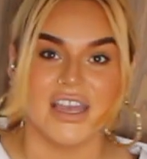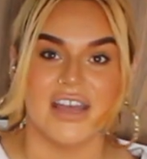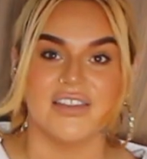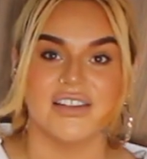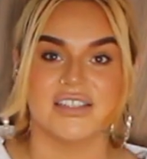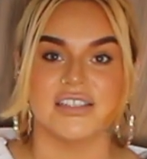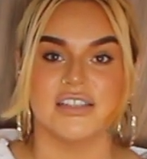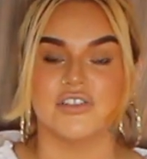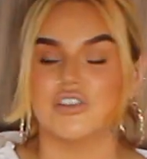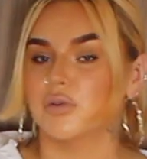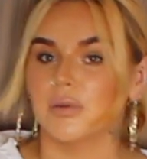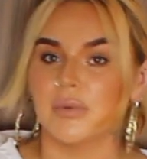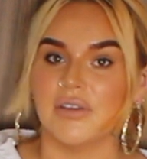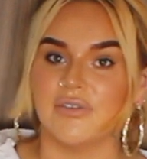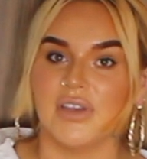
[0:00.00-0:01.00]
yeah, this is actually
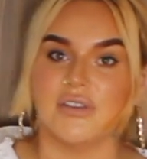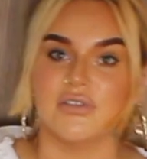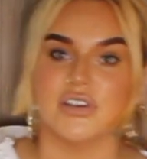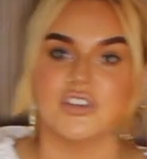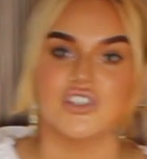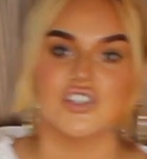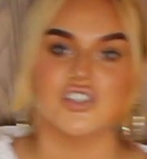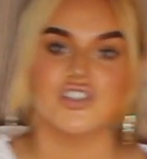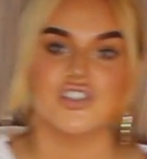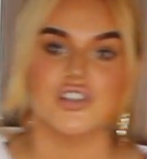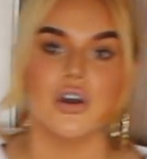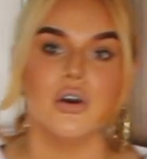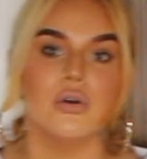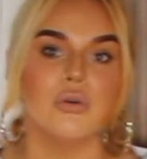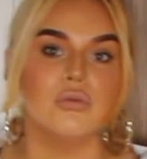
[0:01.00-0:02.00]
one of my favorites. Just
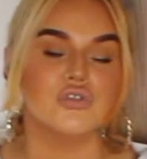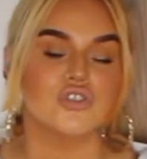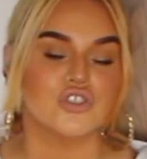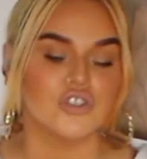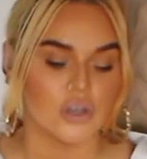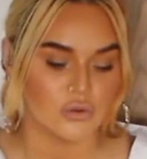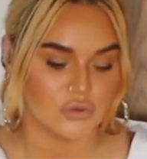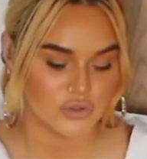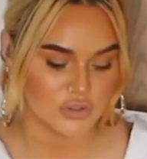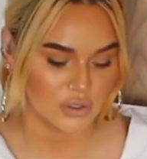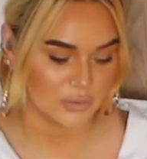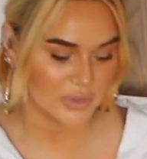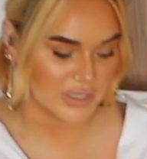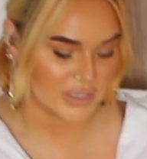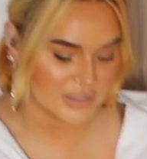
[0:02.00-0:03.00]
so, so,
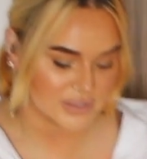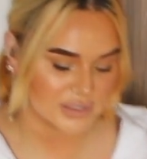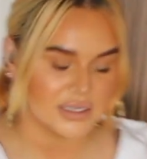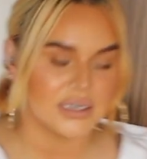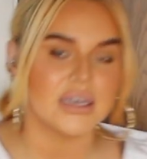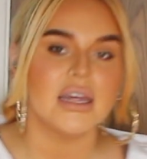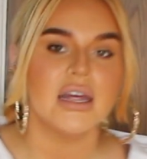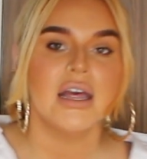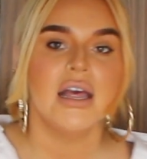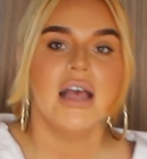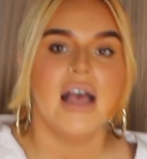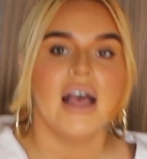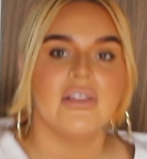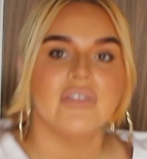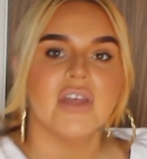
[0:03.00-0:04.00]
so easy.
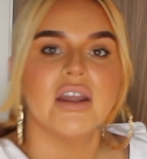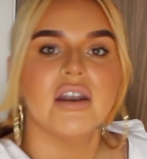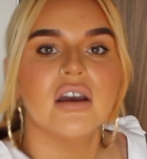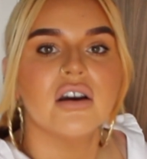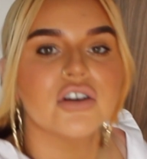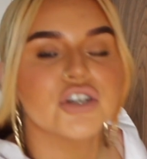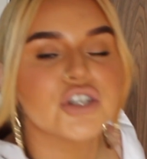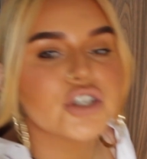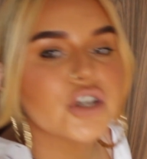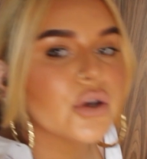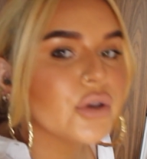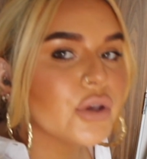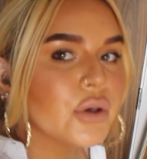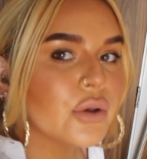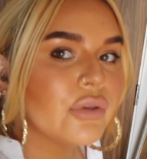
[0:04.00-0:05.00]
And then I'll show
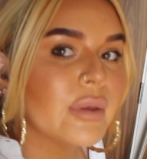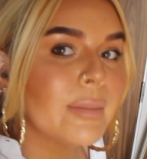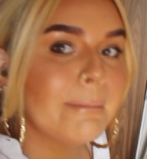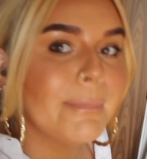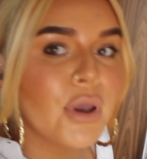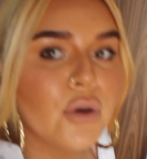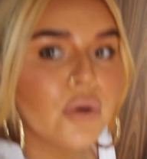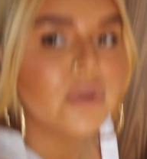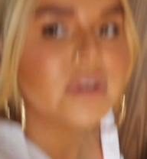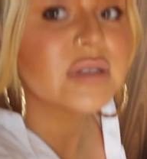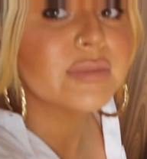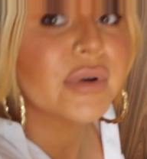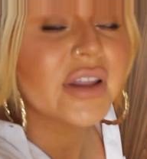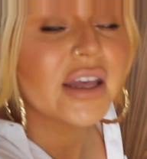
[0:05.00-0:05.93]
you the boots, but